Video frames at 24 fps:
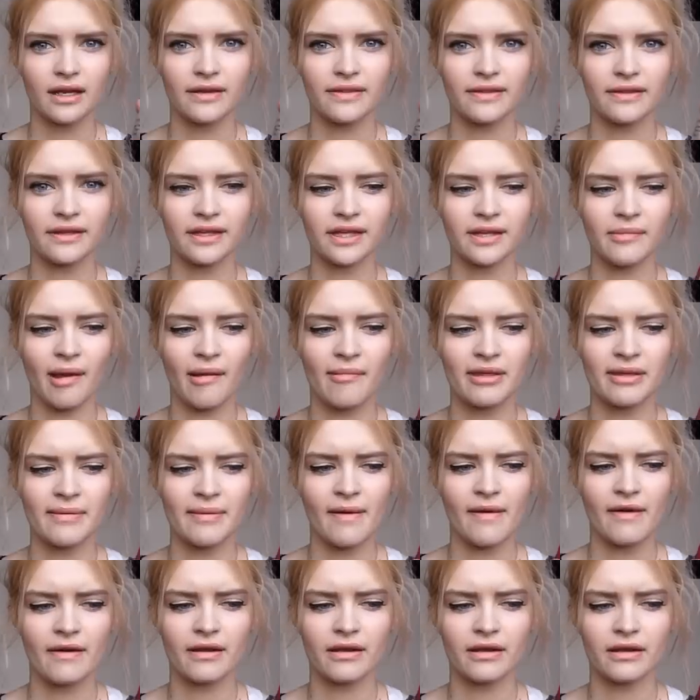I think it might be
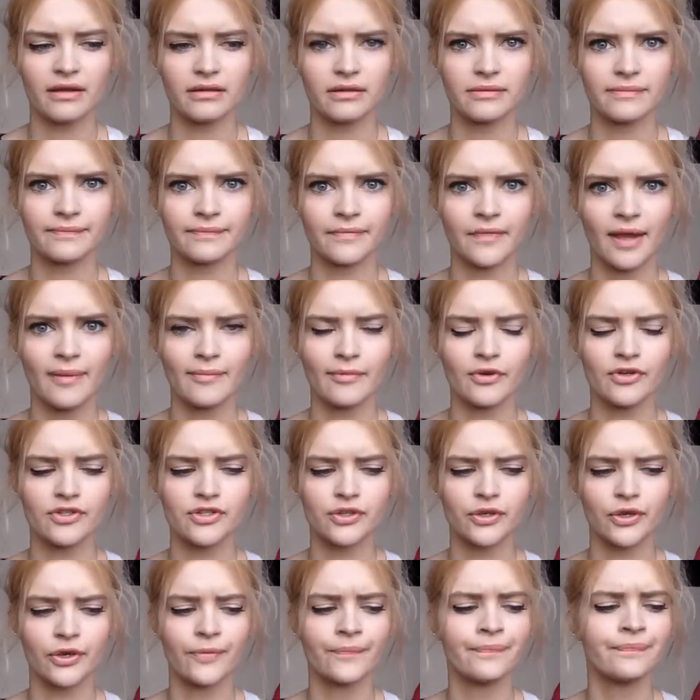American, I'm not
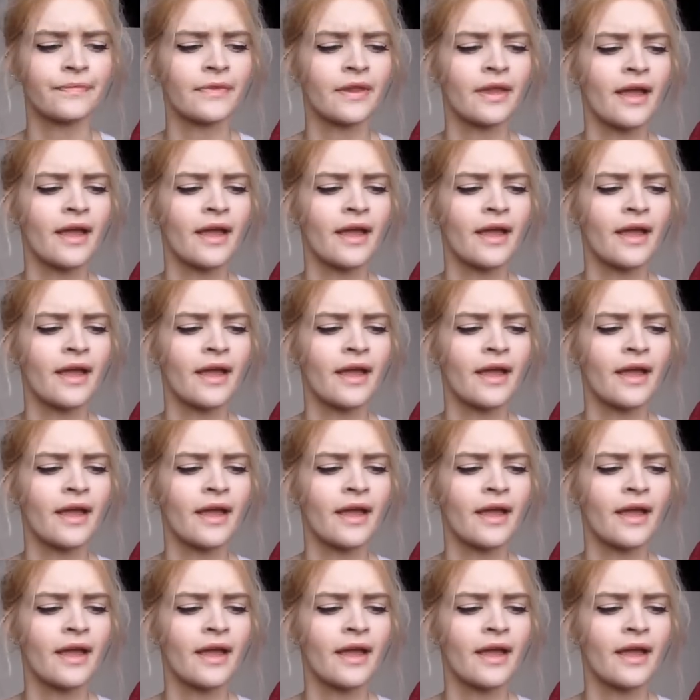sure.